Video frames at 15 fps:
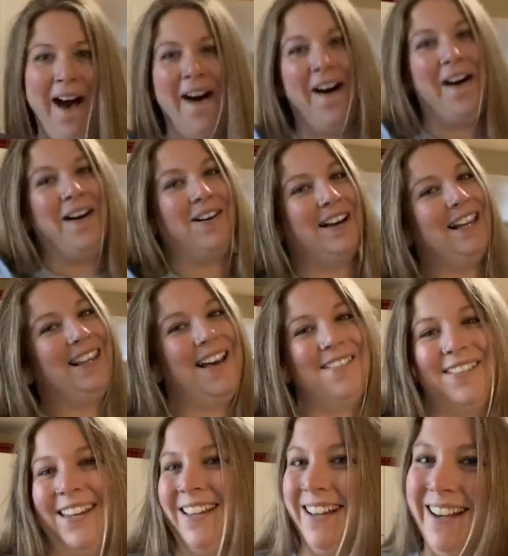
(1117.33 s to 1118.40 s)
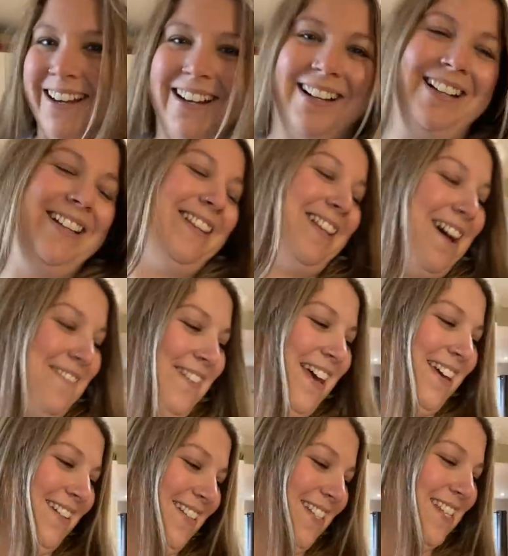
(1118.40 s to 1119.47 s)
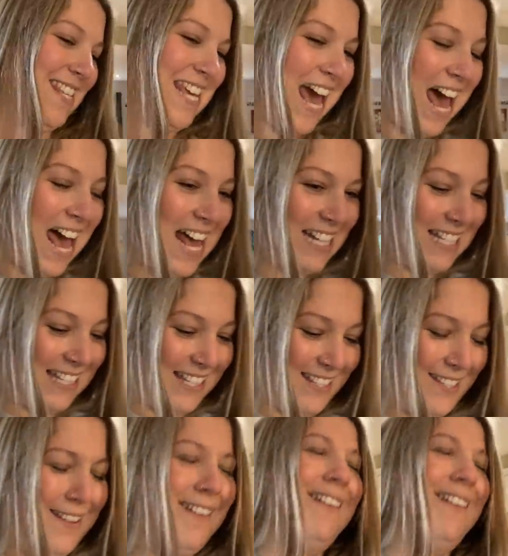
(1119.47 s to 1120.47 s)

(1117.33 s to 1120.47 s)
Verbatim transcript: Oh, I love it. I love it. Yes.